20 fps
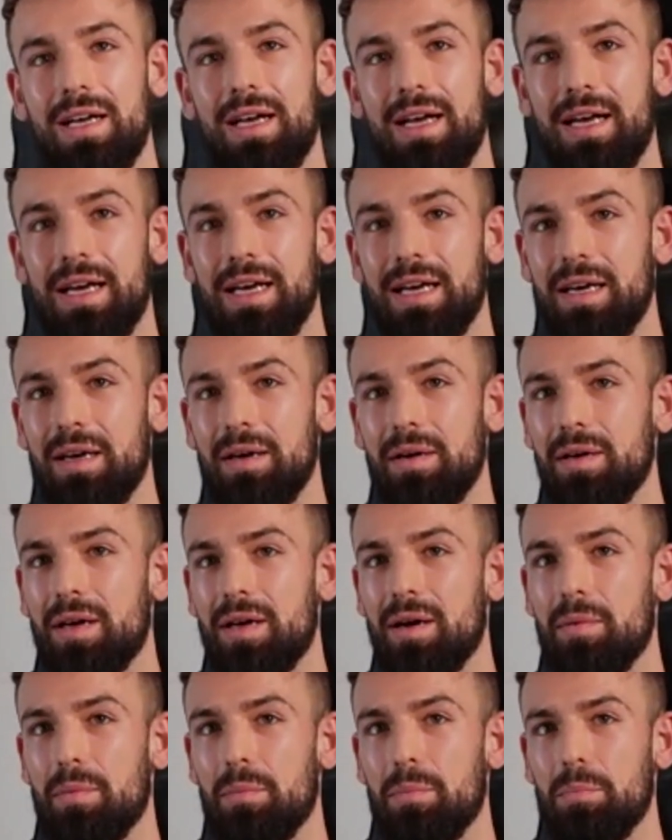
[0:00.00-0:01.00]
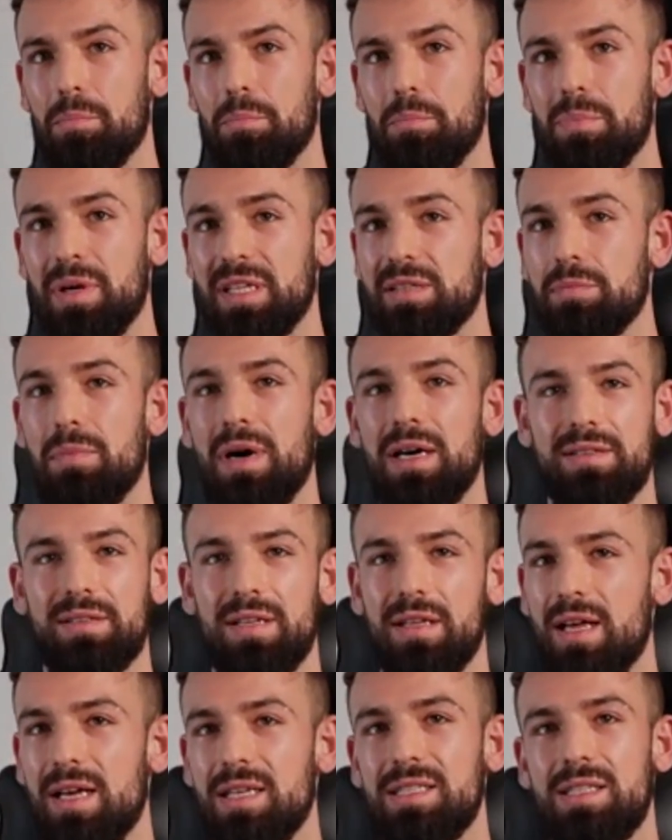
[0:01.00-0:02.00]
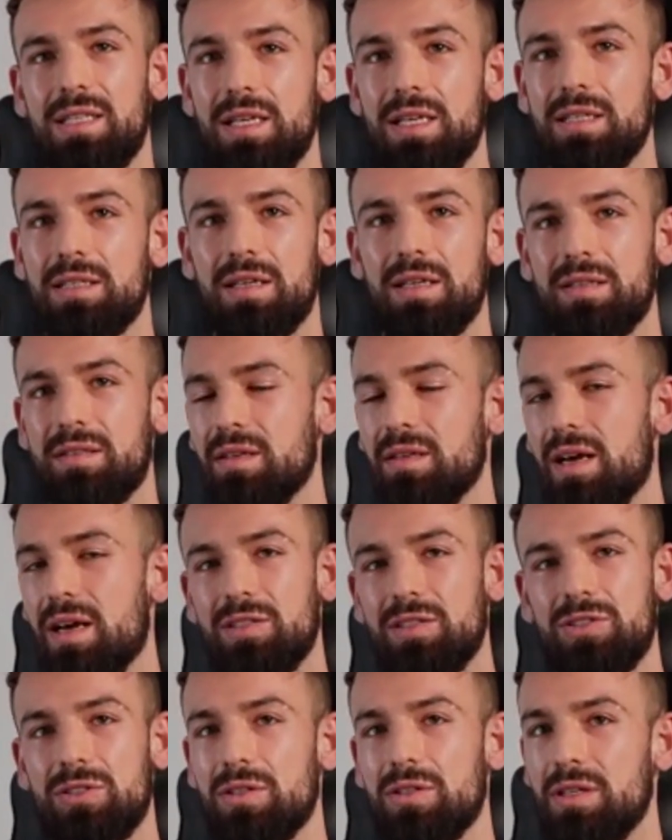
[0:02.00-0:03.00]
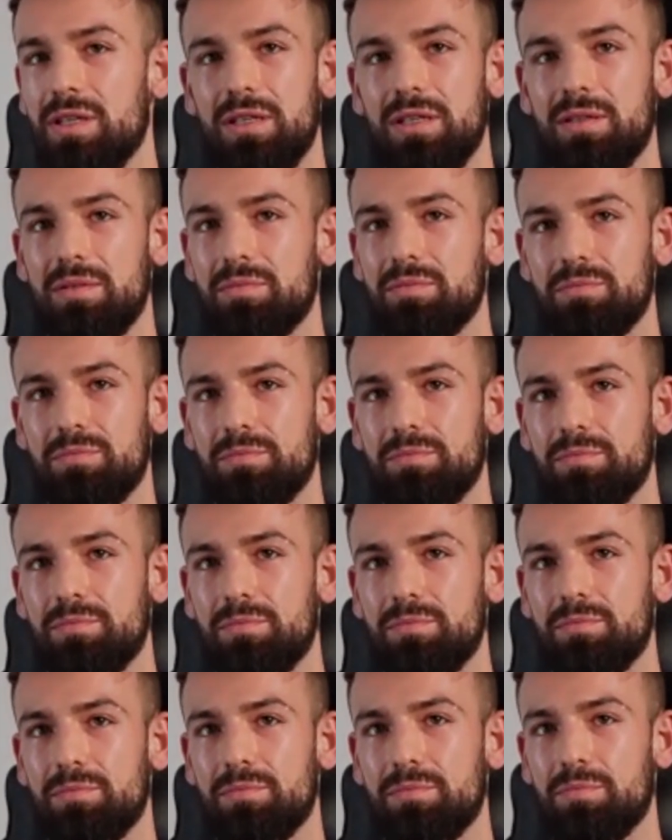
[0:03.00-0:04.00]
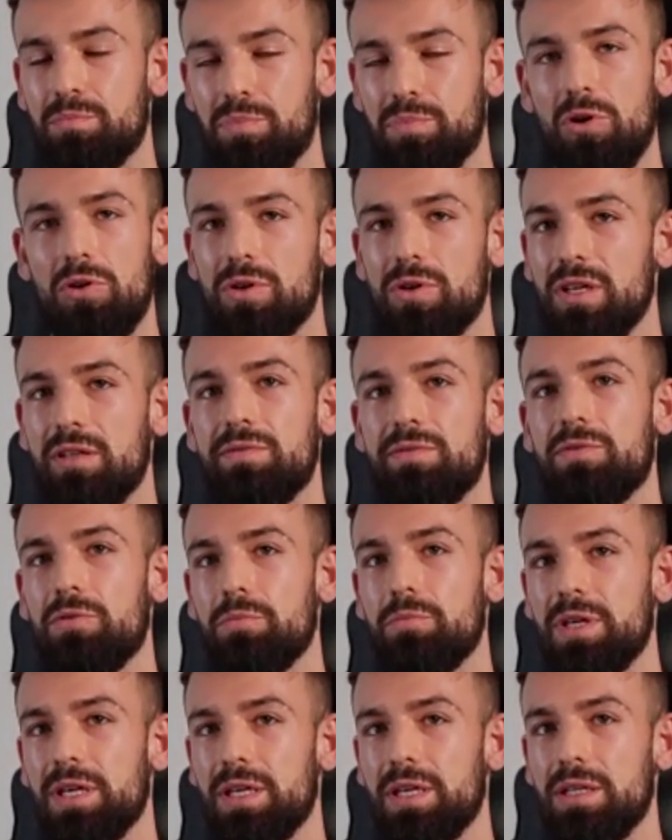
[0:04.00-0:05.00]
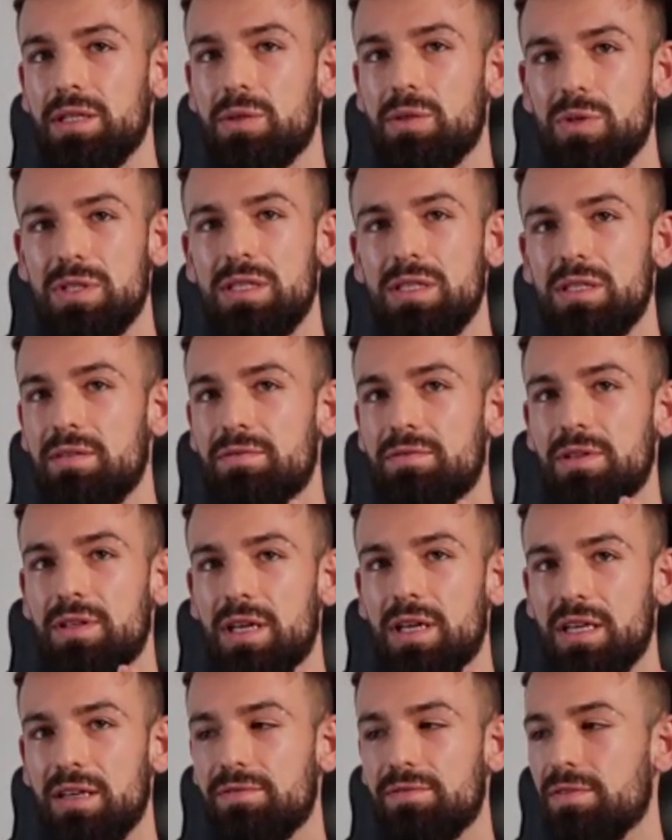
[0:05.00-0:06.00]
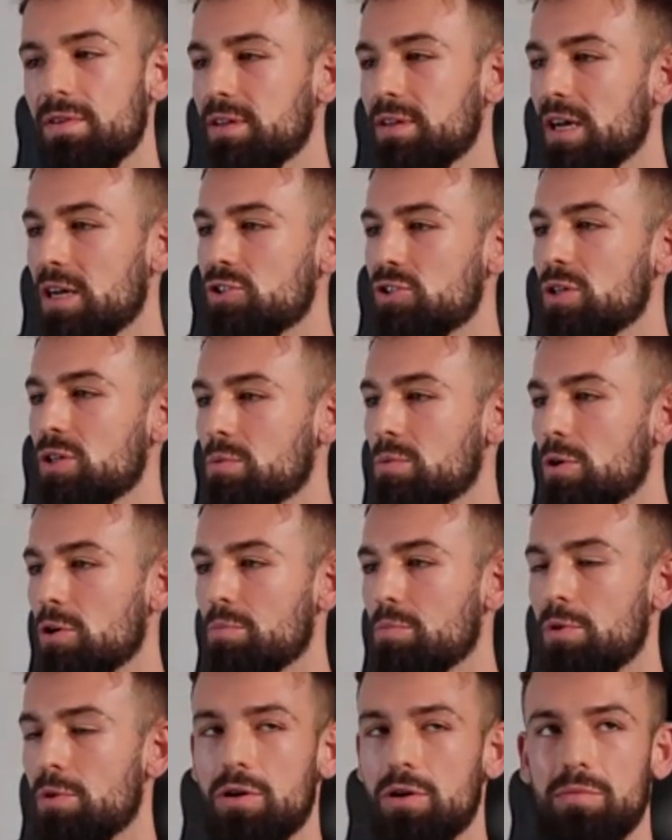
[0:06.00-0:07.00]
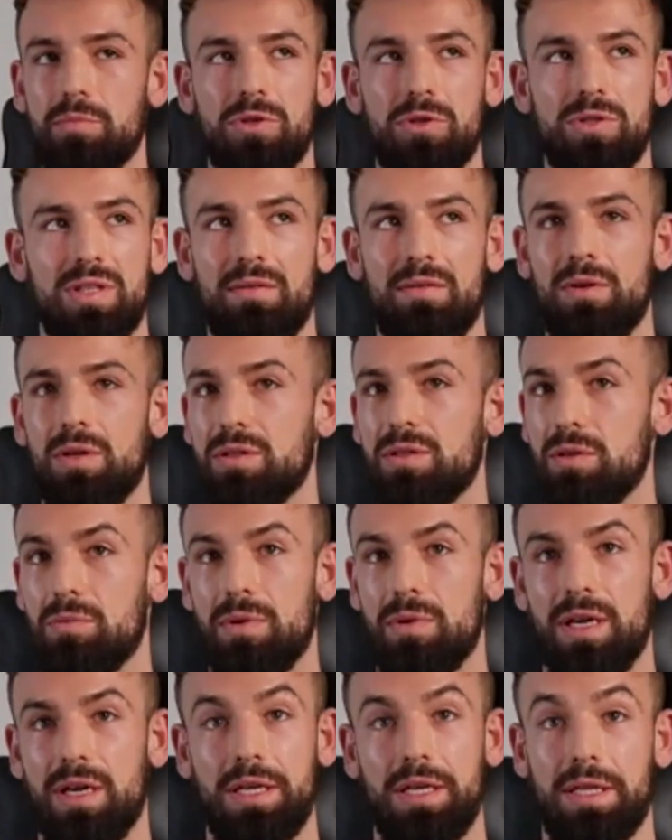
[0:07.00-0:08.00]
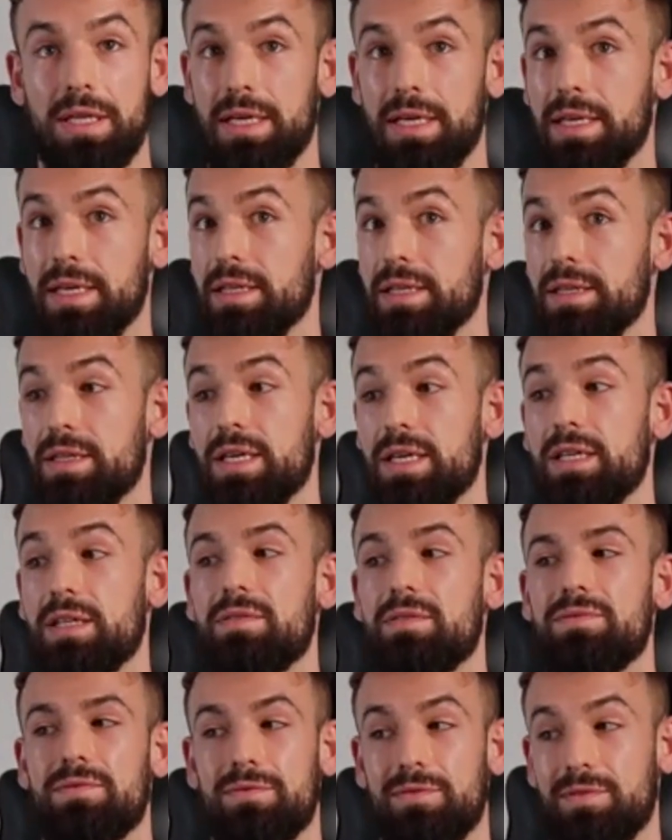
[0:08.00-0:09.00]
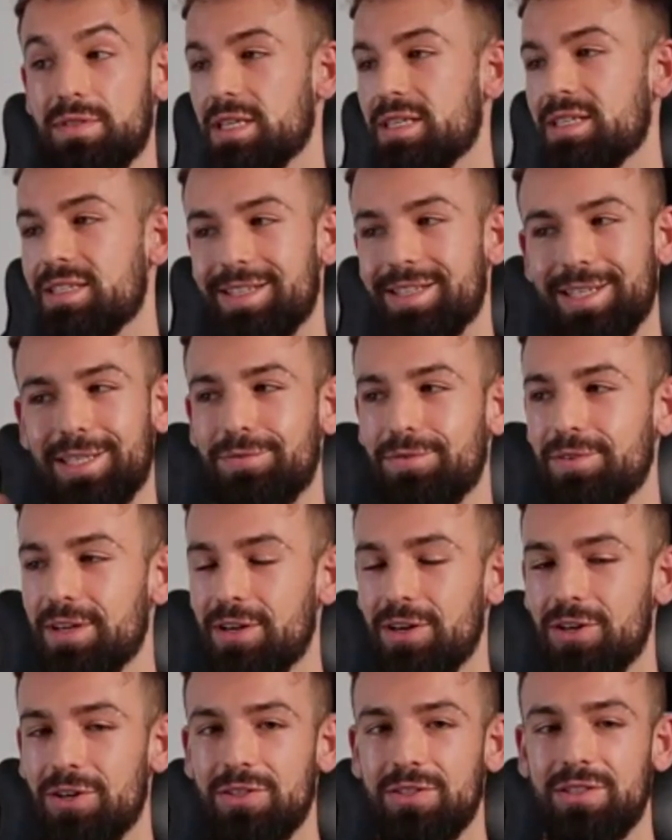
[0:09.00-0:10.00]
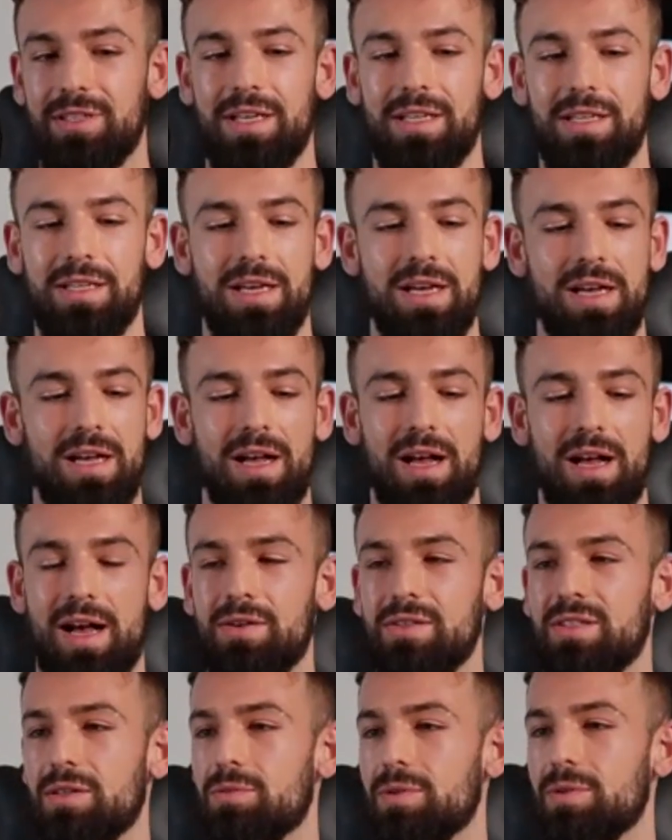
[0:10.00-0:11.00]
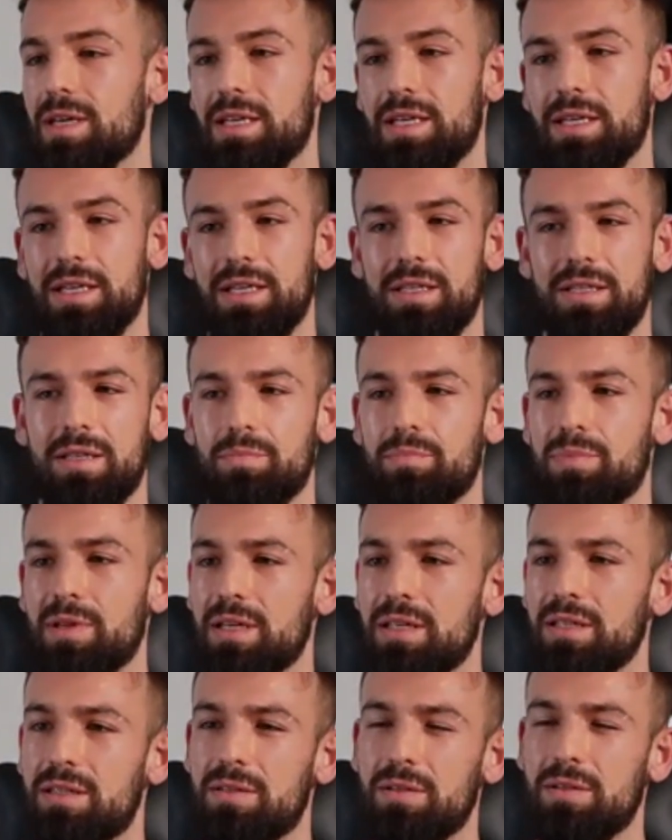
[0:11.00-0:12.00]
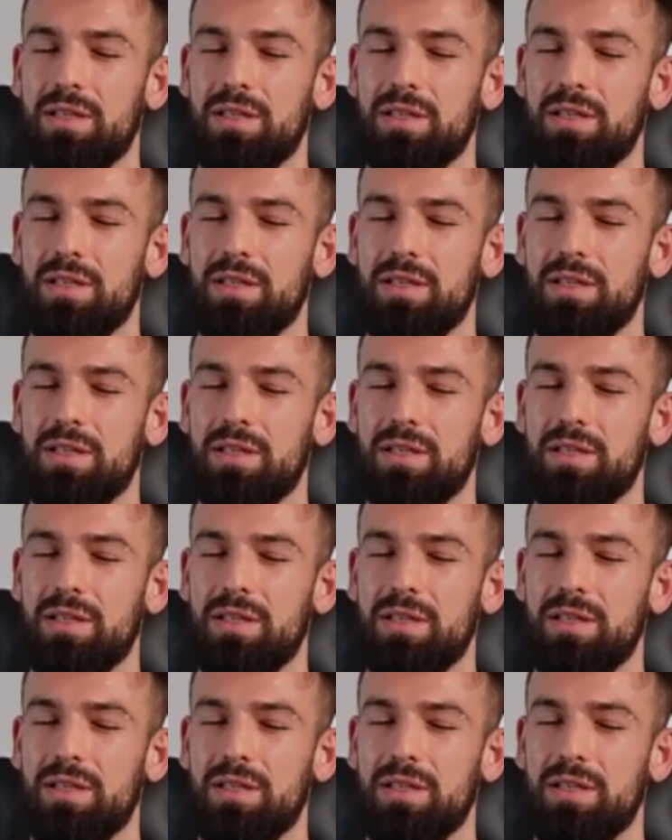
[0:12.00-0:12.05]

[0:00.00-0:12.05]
Uh, but the last thing that actually broke it for me, it wasn't even like a financial rock bottom because I was already like in debt from like six figures and I was already in a place.